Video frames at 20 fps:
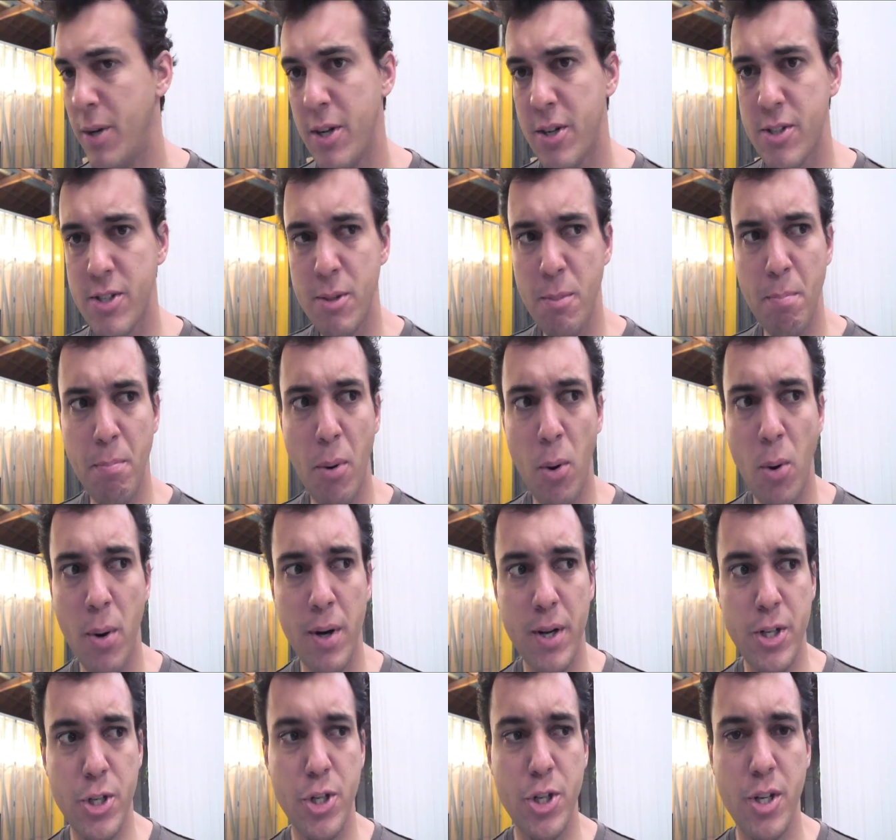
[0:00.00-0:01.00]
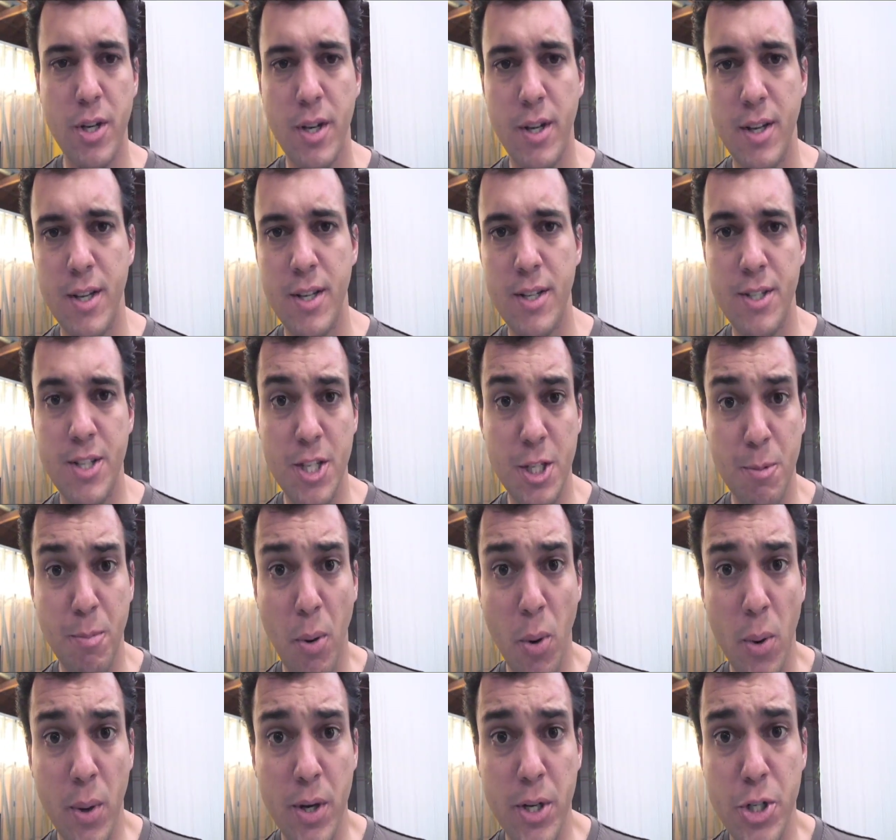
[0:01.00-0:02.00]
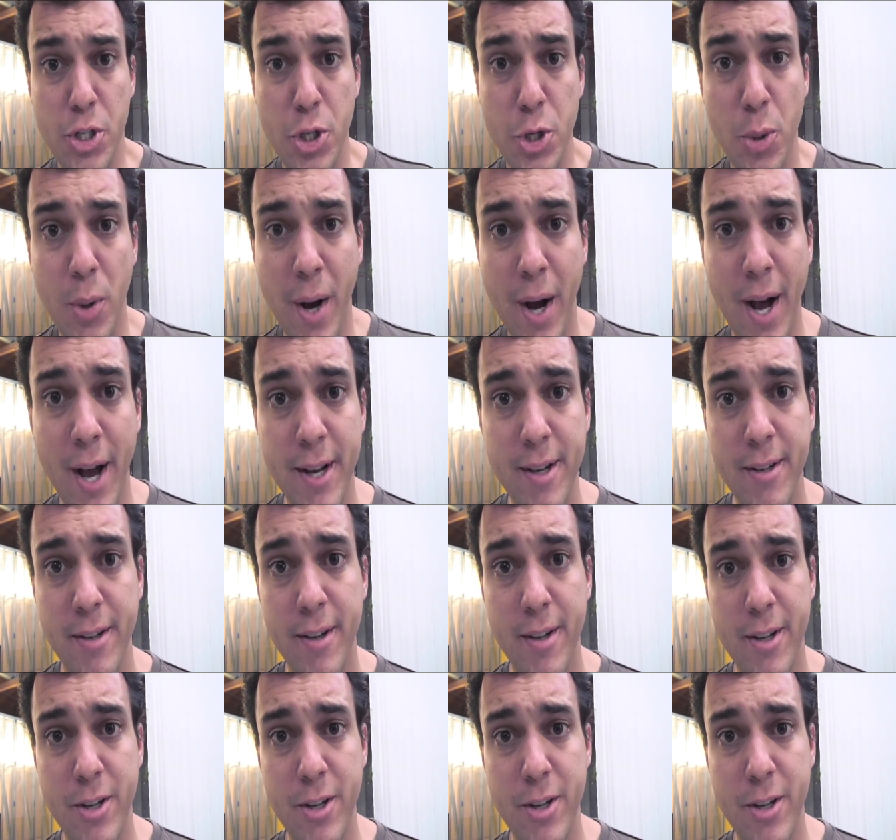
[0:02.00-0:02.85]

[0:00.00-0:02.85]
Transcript: Here's some porridge. Is this porridge too hot?